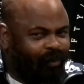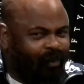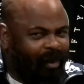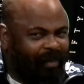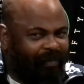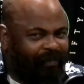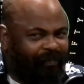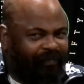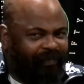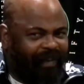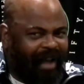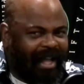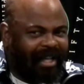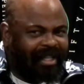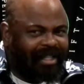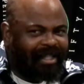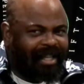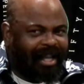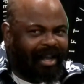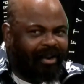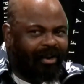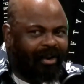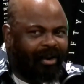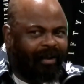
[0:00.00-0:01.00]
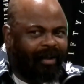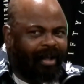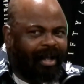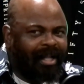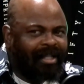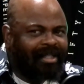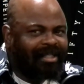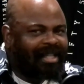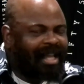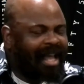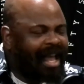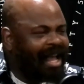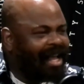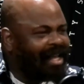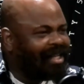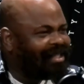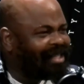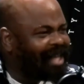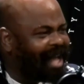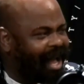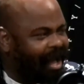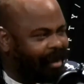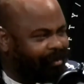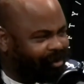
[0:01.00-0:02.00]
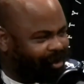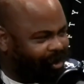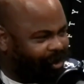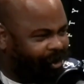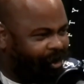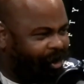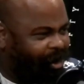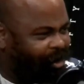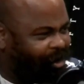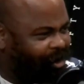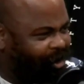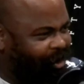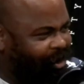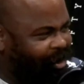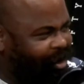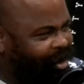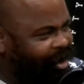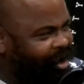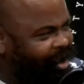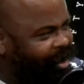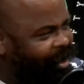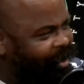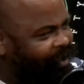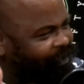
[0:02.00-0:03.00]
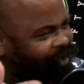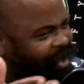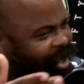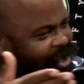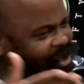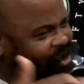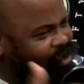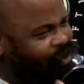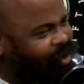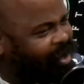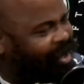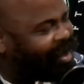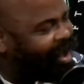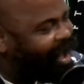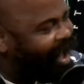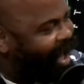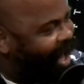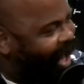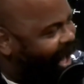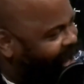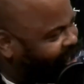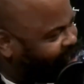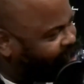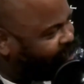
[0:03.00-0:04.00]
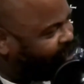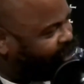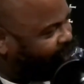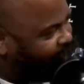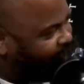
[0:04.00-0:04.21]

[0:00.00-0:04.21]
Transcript: With fights that are 10 times harder than you could actually